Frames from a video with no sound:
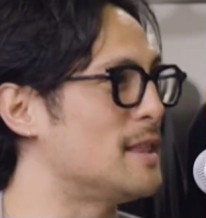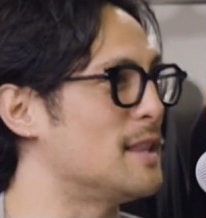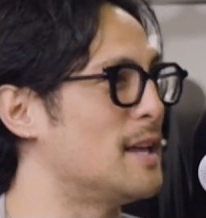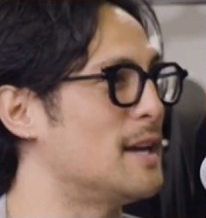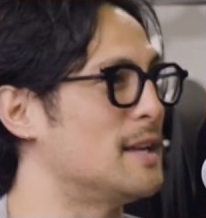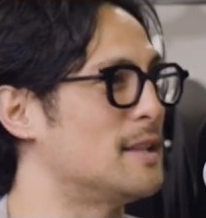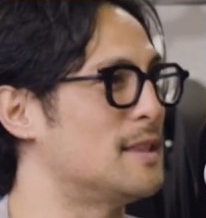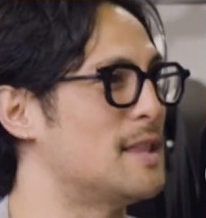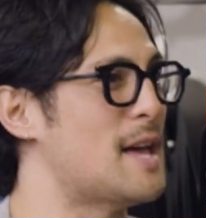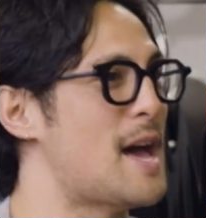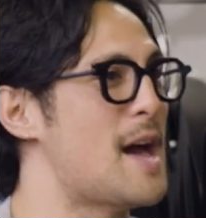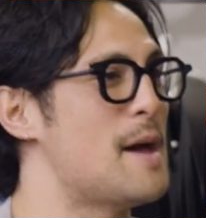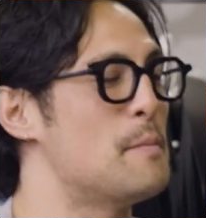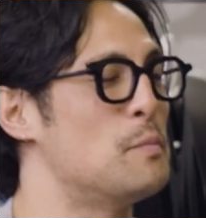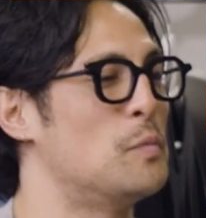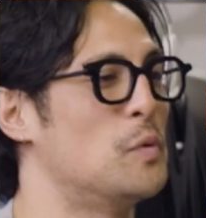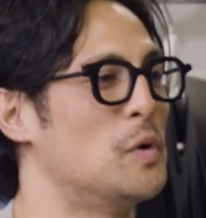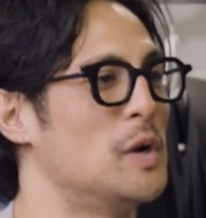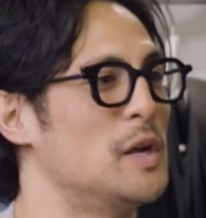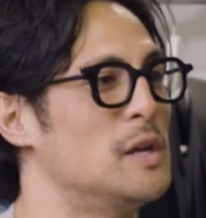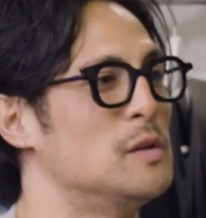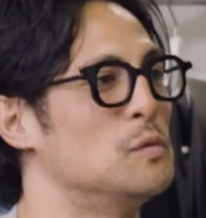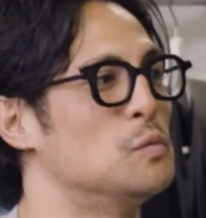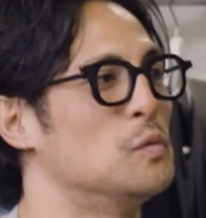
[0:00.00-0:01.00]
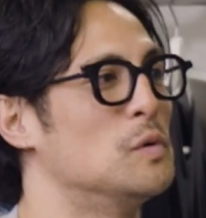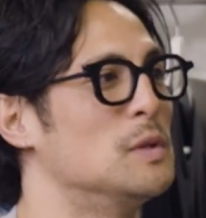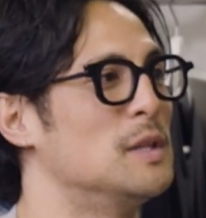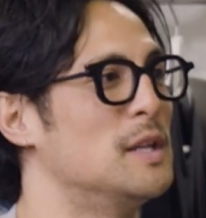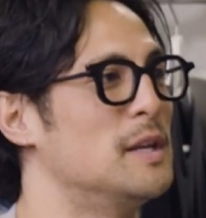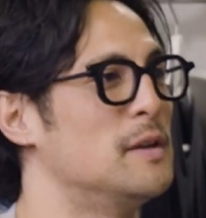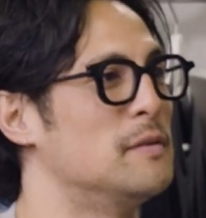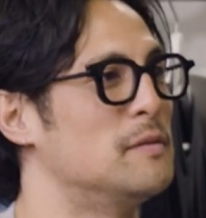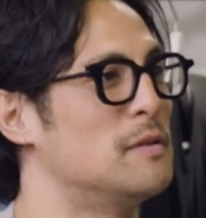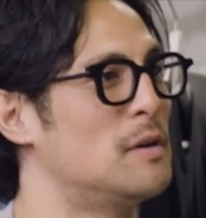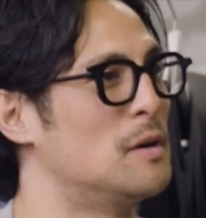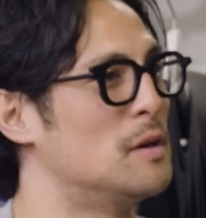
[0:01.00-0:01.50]
Like that brand will
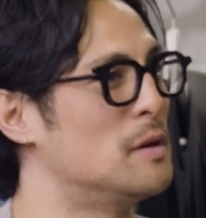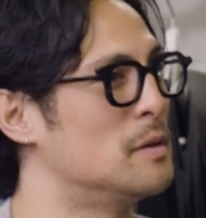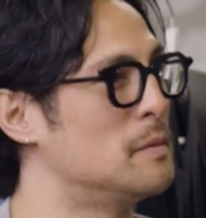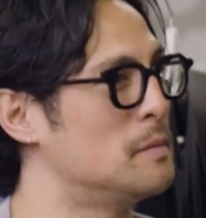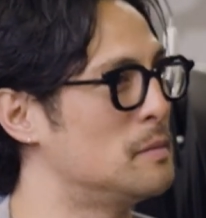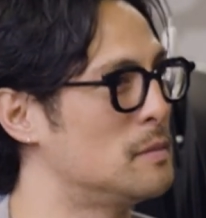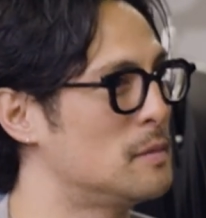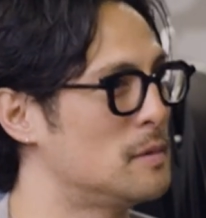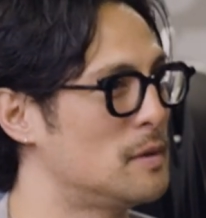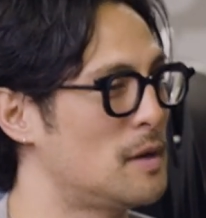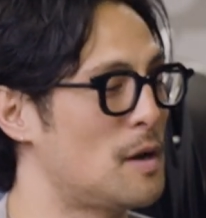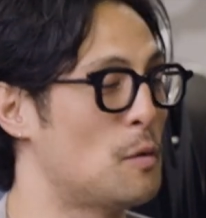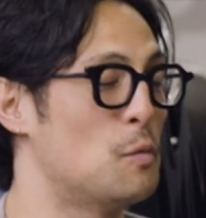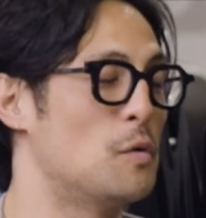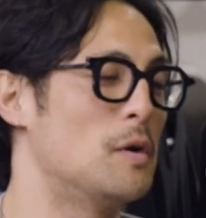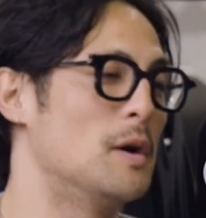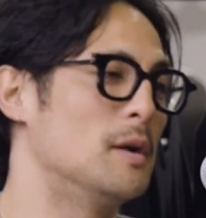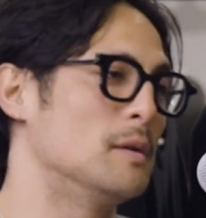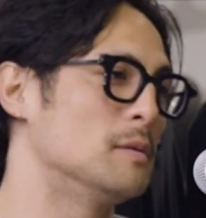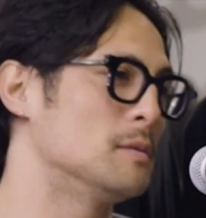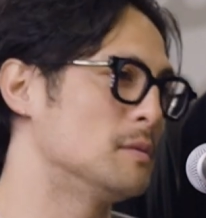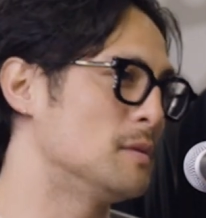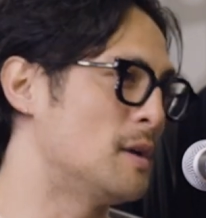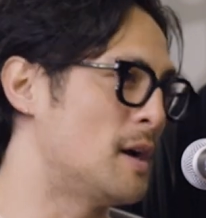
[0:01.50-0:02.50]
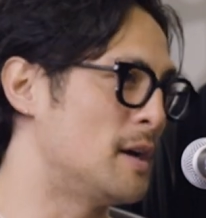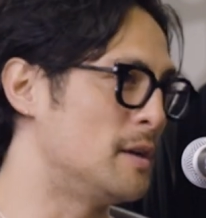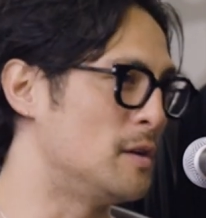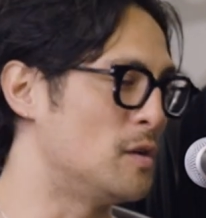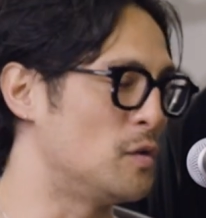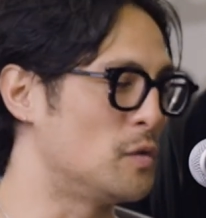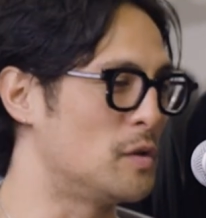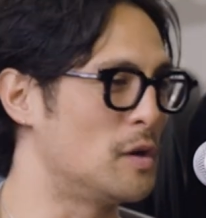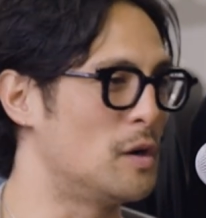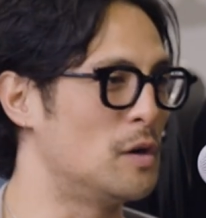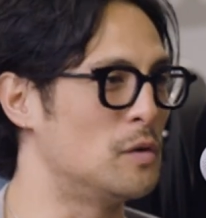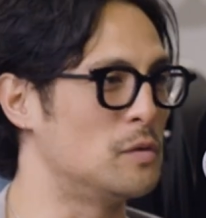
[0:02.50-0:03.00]
live on. Well, I
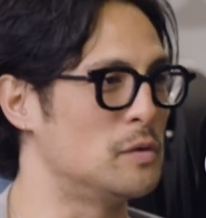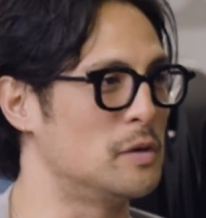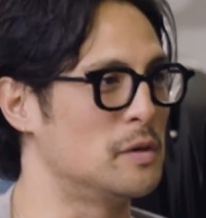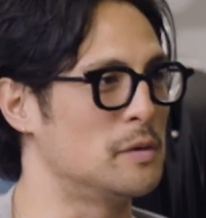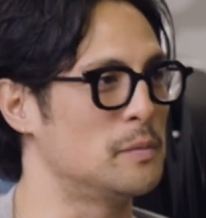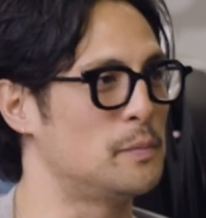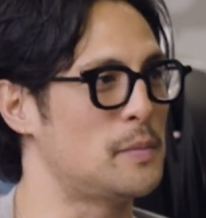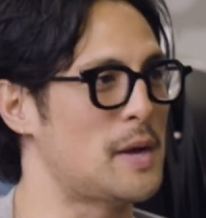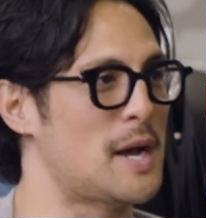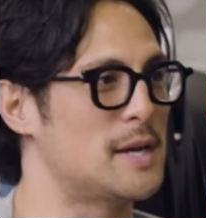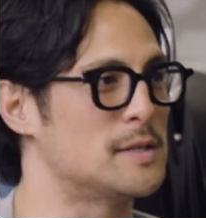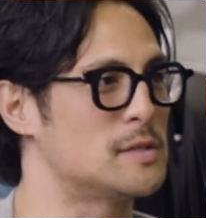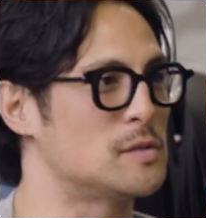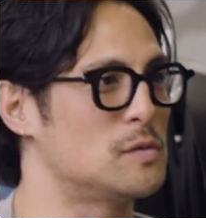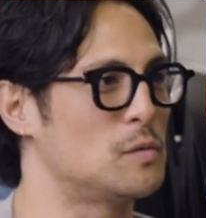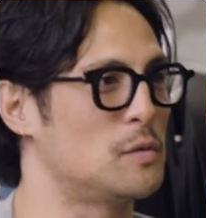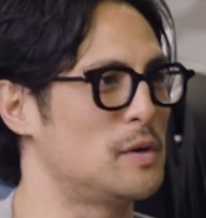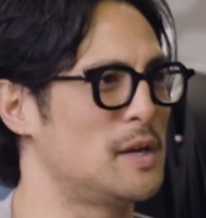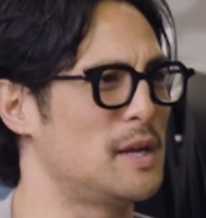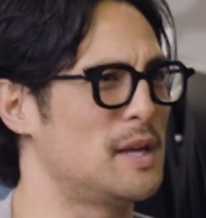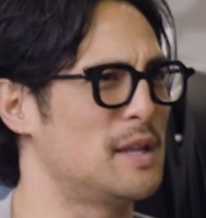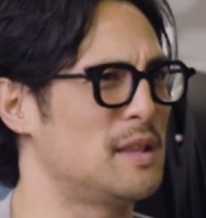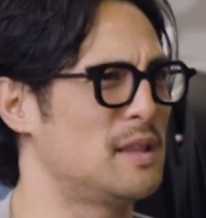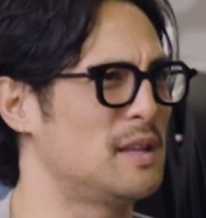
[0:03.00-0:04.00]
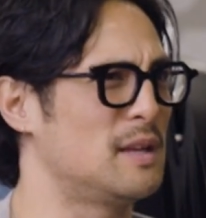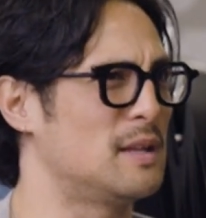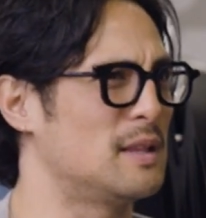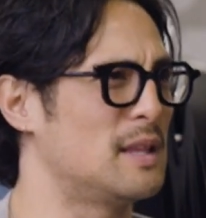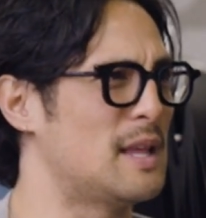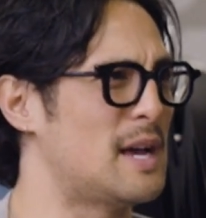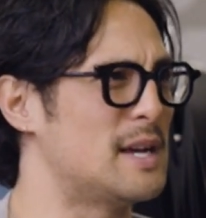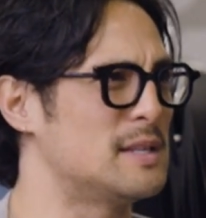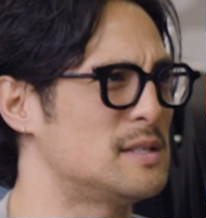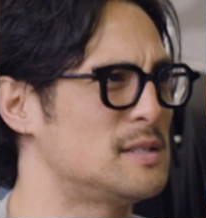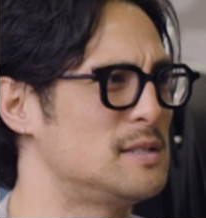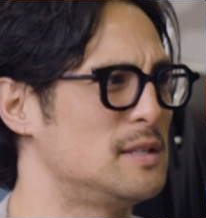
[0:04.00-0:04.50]
know the owner passed away, I think
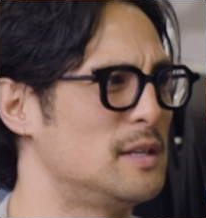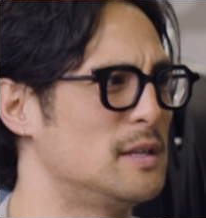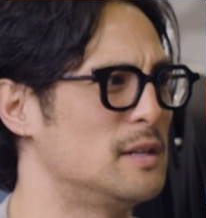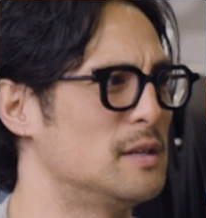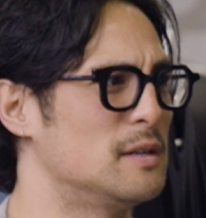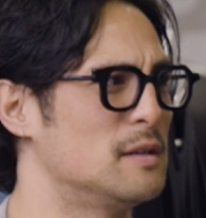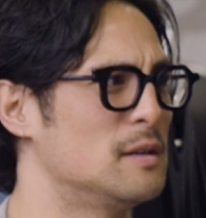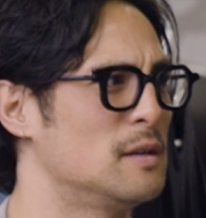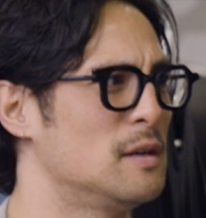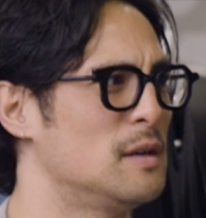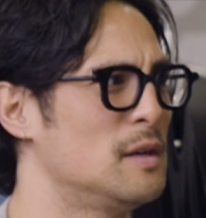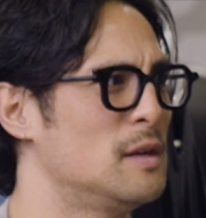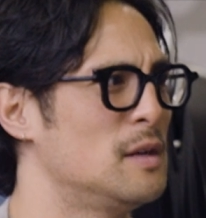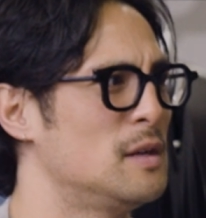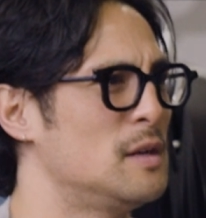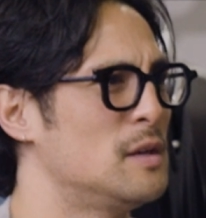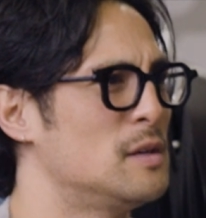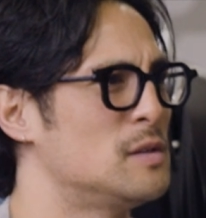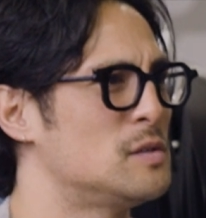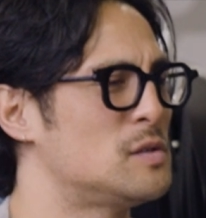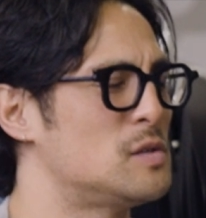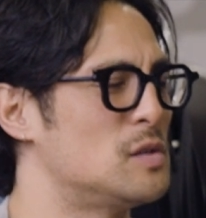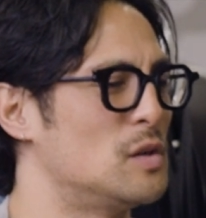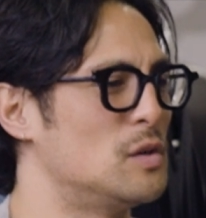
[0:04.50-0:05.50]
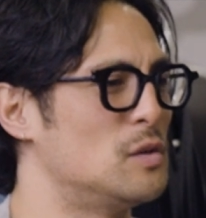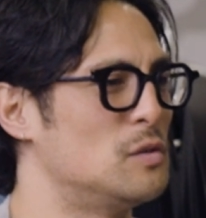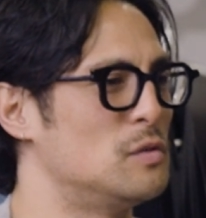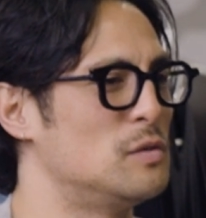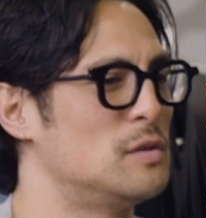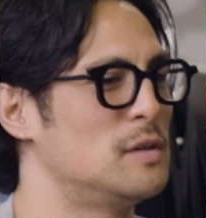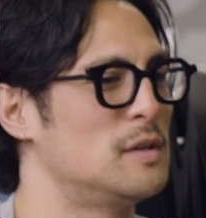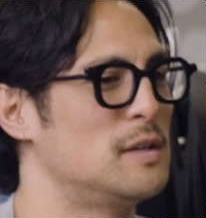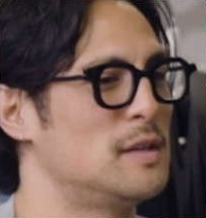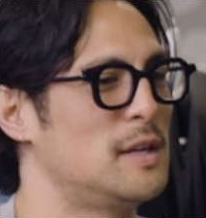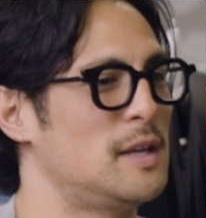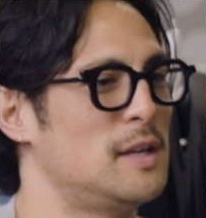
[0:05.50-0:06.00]
last year. So,
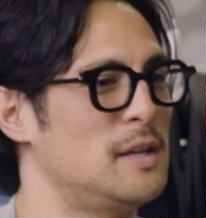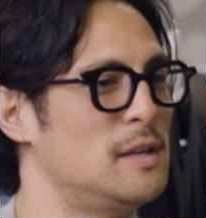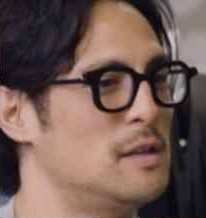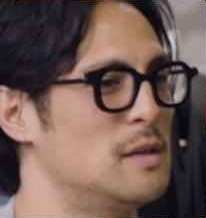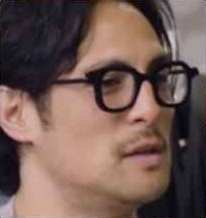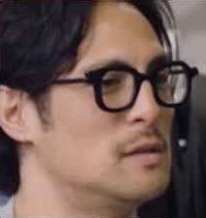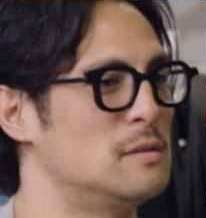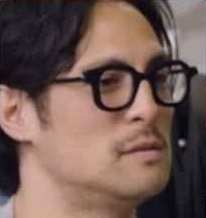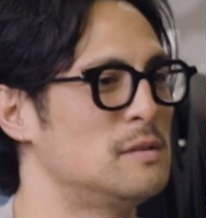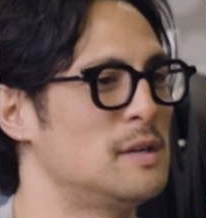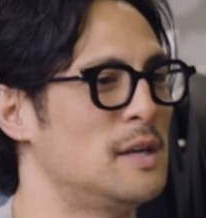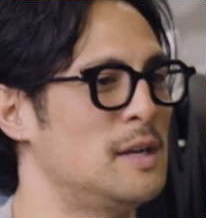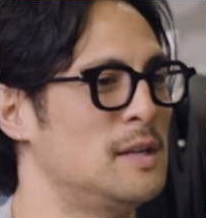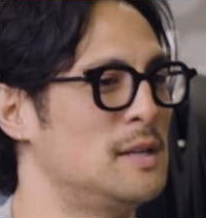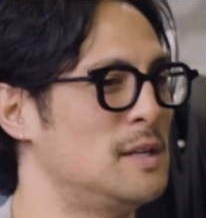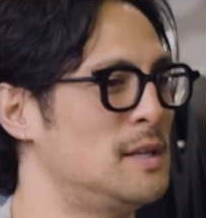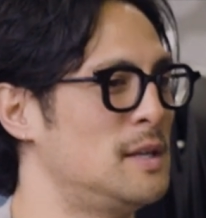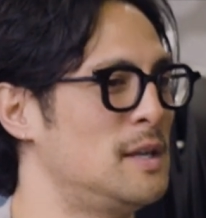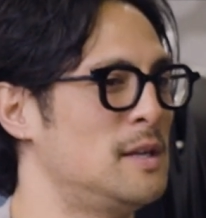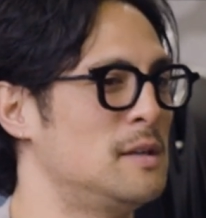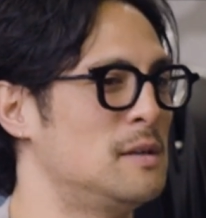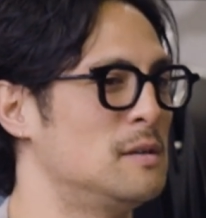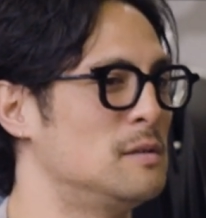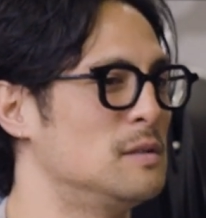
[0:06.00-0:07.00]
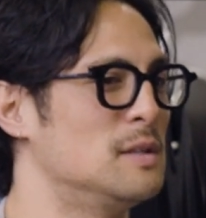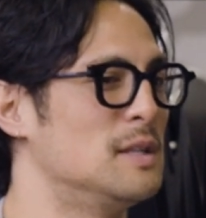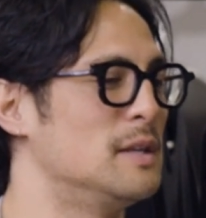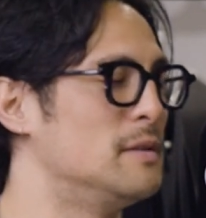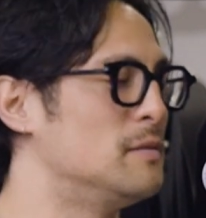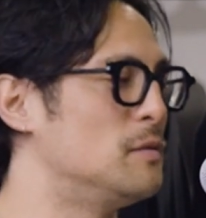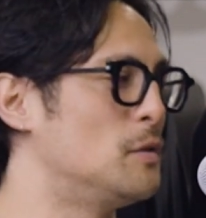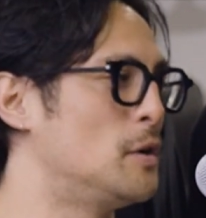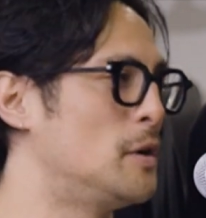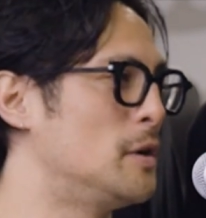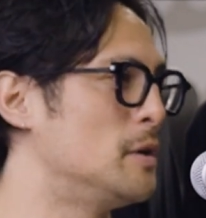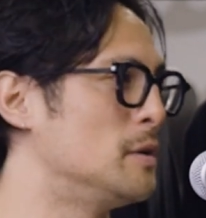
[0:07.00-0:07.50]
you know, and it'll
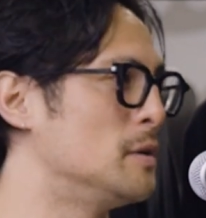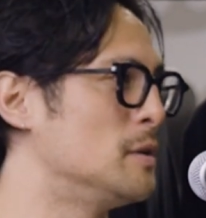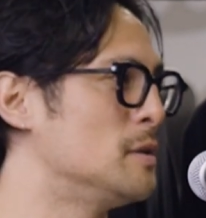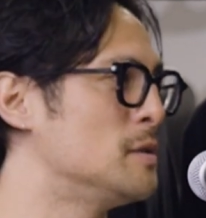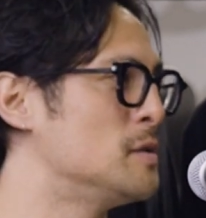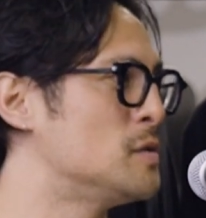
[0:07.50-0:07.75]
live on.